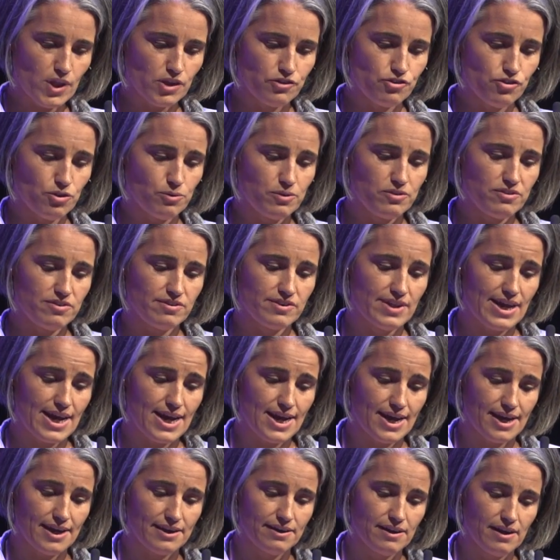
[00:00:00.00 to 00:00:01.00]
So
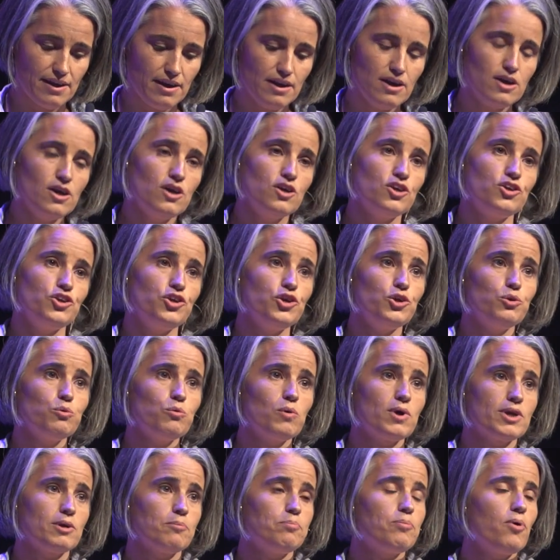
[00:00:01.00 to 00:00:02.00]
instead, you
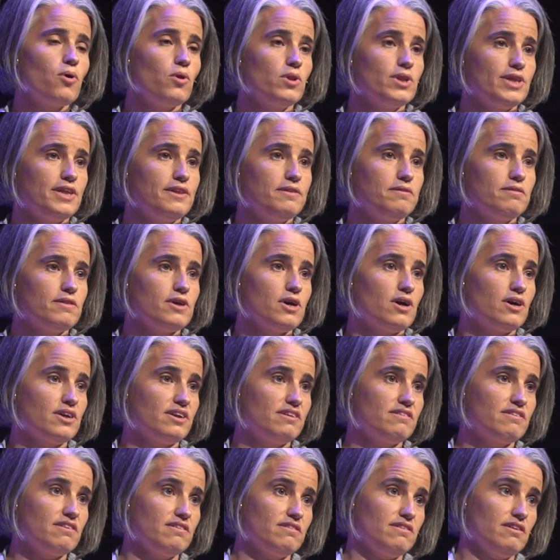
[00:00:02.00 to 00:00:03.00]
want to pull in the
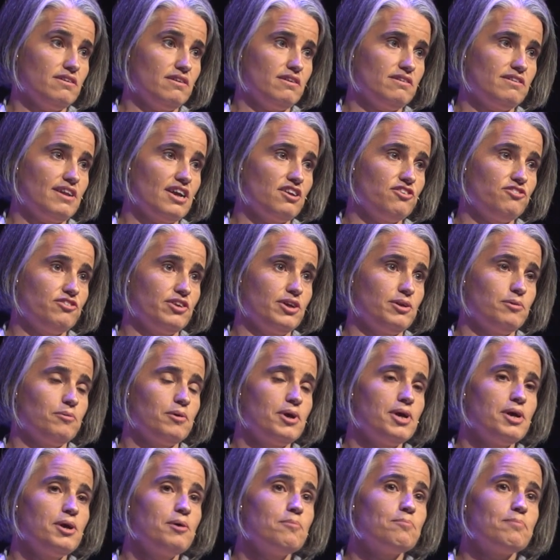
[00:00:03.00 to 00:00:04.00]
audience's attention